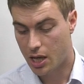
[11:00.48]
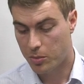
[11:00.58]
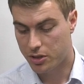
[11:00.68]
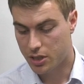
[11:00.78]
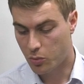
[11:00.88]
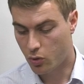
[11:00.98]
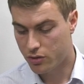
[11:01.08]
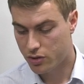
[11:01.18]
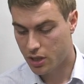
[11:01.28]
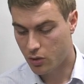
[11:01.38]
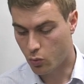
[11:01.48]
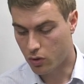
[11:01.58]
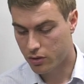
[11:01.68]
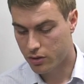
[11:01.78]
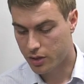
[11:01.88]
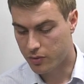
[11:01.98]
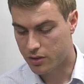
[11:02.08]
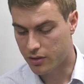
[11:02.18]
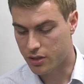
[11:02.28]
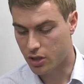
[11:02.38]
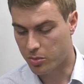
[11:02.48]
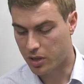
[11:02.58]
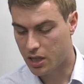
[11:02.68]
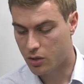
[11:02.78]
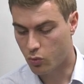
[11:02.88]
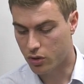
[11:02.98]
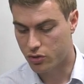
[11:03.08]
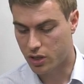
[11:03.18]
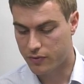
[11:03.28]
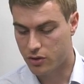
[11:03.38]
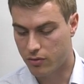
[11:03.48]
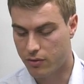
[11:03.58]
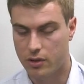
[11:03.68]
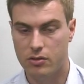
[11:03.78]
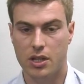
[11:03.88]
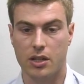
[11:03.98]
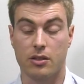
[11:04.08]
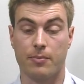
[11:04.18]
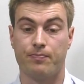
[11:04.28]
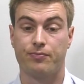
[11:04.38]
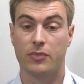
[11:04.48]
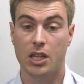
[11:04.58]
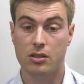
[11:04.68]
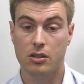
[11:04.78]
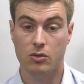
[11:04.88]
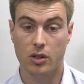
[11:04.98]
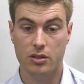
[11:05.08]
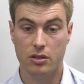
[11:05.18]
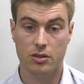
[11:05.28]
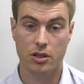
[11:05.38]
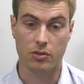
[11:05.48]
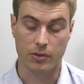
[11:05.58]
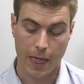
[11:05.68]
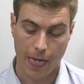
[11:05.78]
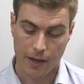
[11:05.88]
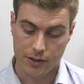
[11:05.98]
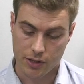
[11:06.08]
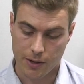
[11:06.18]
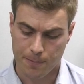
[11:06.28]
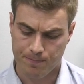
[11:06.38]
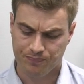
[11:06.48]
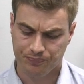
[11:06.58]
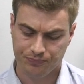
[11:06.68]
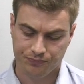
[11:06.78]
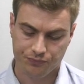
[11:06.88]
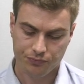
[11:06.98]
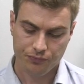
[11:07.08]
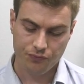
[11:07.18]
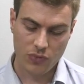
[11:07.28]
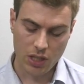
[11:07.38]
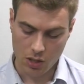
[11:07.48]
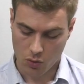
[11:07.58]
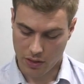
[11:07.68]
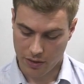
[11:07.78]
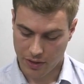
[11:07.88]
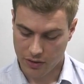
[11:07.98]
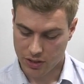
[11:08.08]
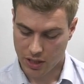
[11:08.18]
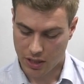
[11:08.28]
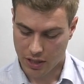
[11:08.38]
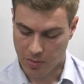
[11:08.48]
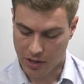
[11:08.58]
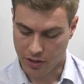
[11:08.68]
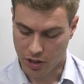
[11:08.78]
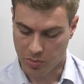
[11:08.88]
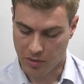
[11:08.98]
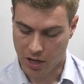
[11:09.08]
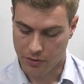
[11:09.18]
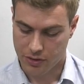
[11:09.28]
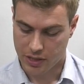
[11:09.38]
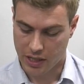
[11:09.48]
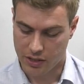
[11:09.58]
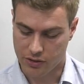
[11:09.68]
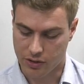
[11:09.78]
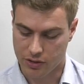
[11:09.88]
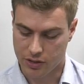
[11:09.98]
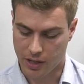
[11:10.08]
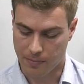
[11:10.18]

but I'm wondering what got you into this hobby and what drives your enthusiasm? That's a good question too. So the thing that I like about the hobby most is that